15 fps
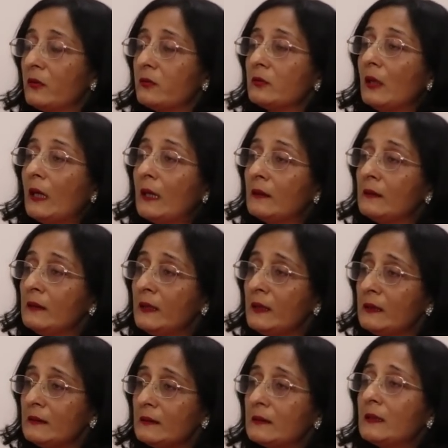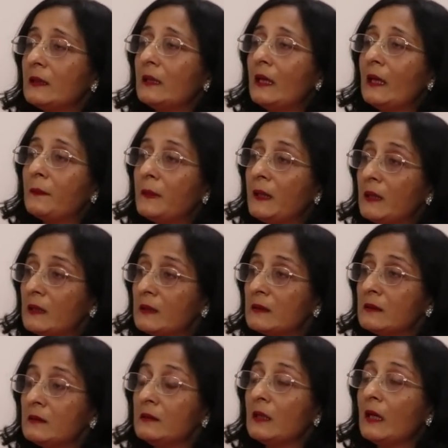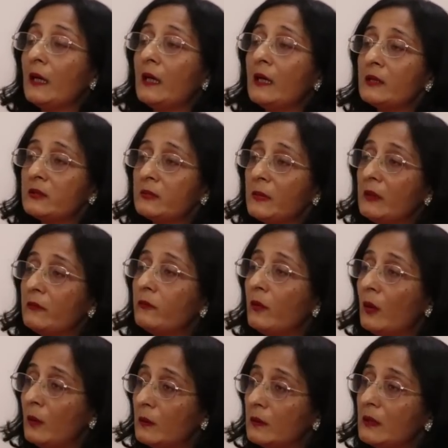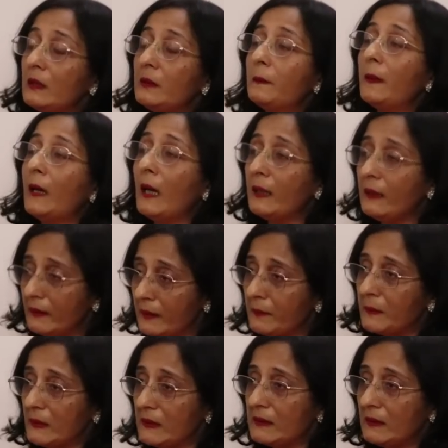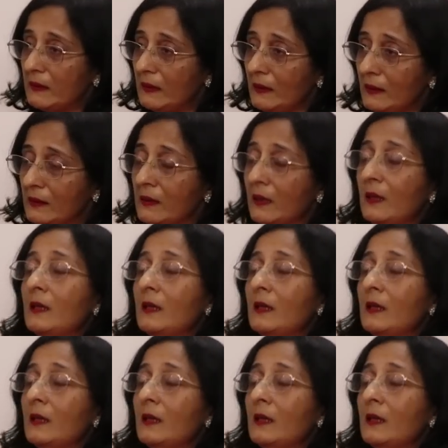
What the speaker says: So unless the application has been forwarded by the embassy,